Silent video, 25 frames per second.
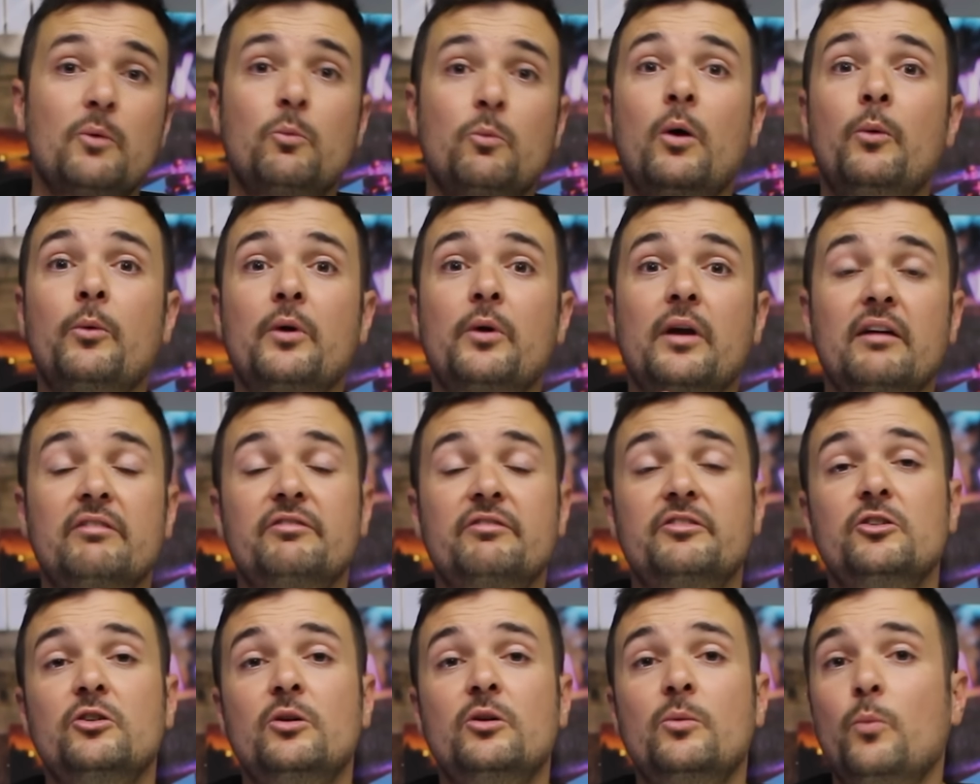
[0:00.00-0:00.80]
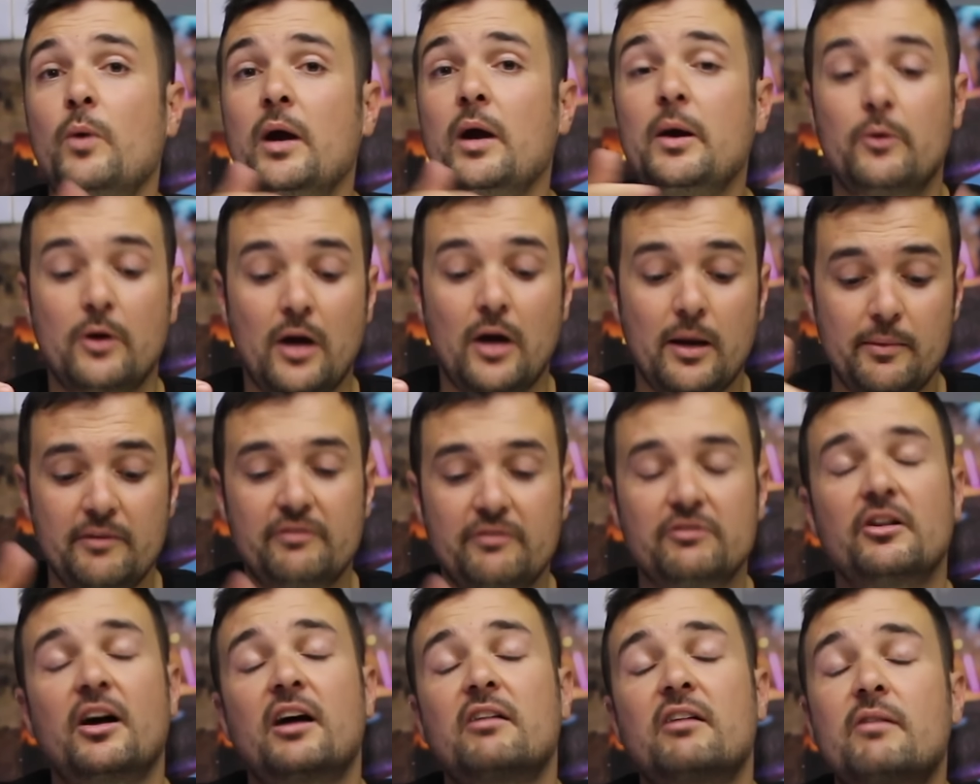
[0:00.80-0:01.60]
What would I film? Where would I be
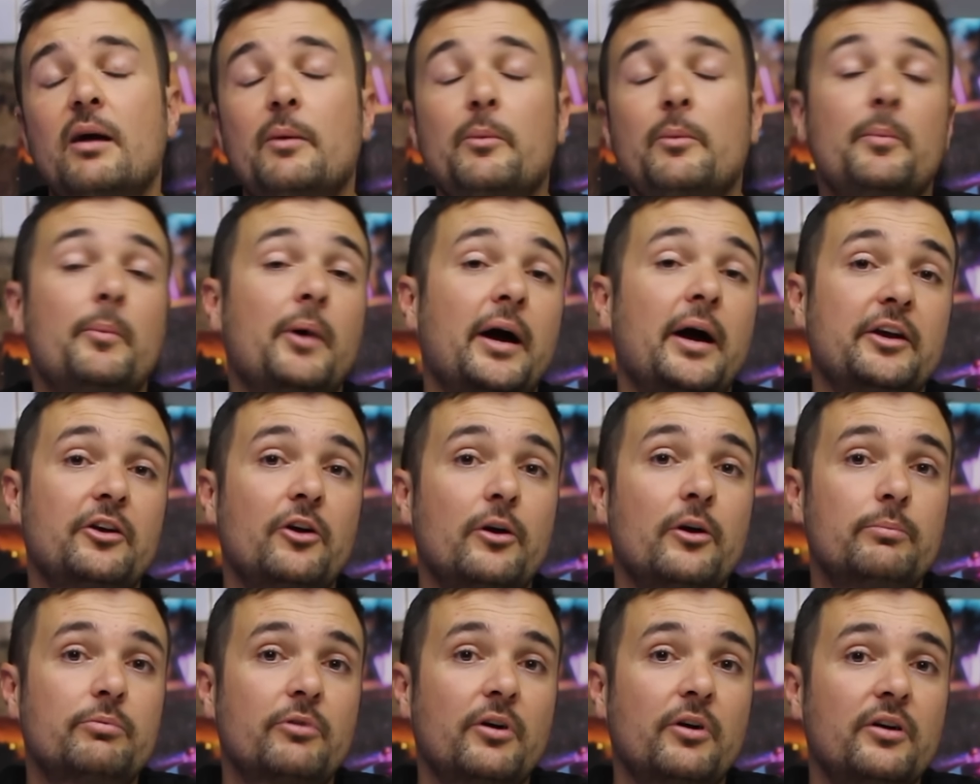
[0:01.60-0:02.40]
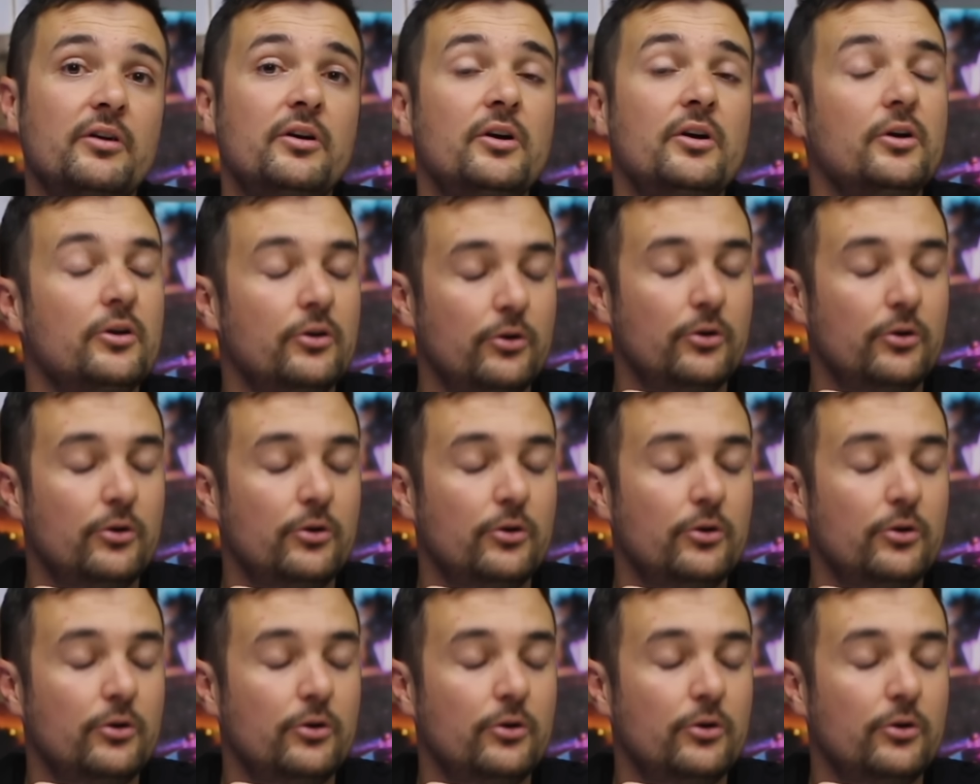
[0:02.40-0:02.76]
flying around with my GoPro?